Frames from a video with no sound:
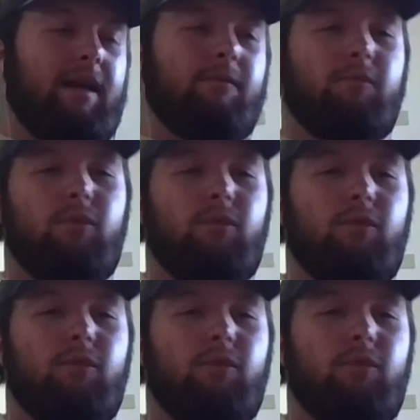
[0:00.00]
and move
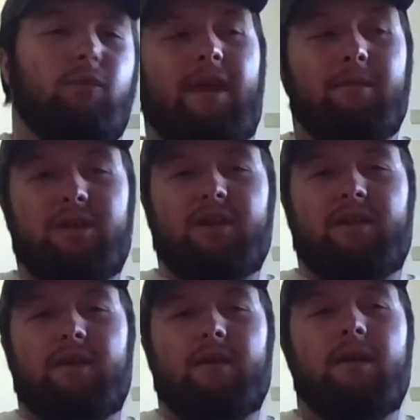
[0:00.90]
and damage
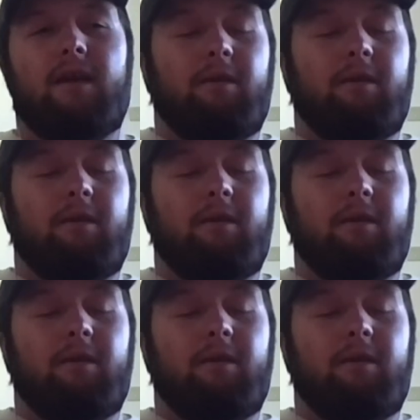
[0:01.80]
anything.